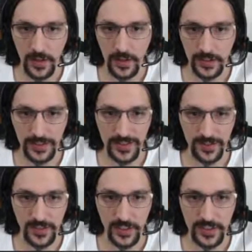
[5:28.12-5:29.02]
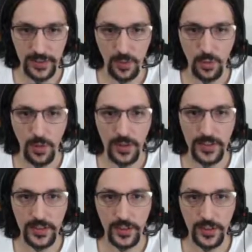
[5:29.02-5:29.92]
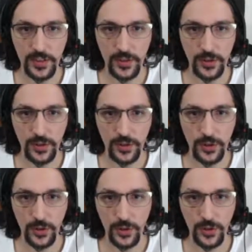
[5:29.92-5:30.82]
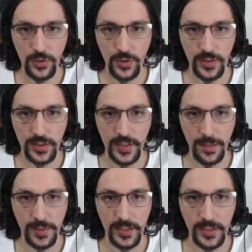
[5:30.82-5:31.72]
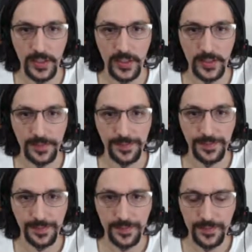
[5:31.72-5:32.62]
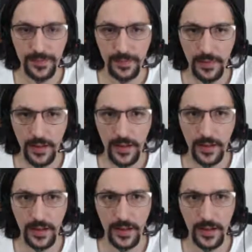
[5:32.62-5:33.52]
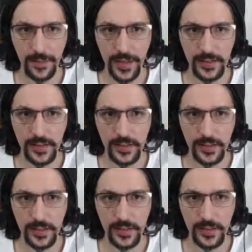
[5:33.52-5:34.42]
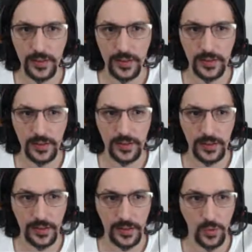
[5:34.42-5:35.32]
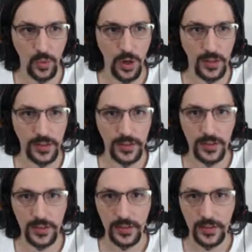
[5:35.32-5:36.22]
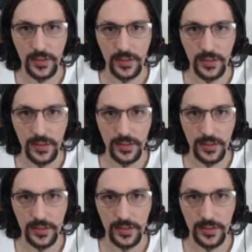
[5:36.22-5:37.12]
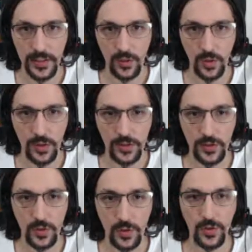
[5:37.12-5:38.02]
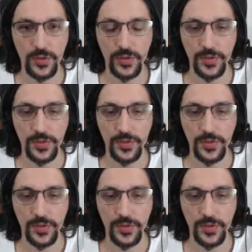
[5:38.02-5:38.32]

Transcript: this is a very simple policy just to show you what's happening here. I'm at the wallet, the Sierra wallet code.